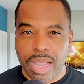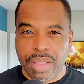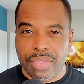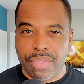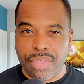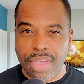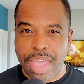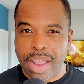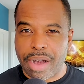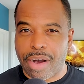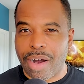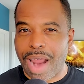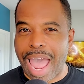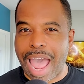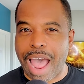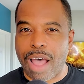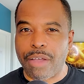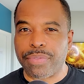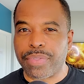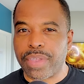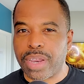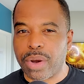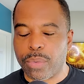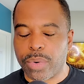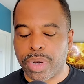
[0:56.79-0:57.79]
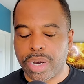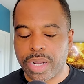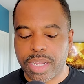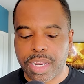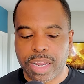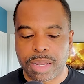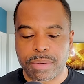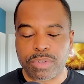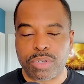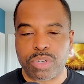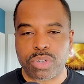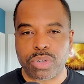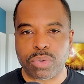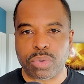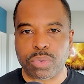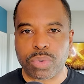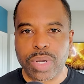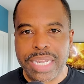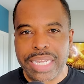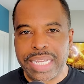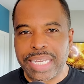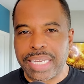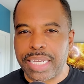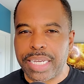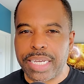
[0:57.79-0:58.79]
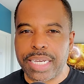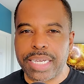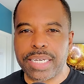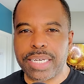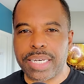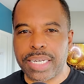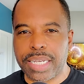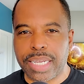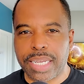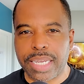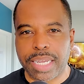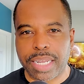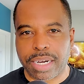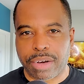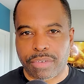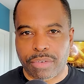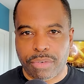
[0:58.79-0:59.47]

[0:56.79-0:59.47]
that are out there when it comes to ED and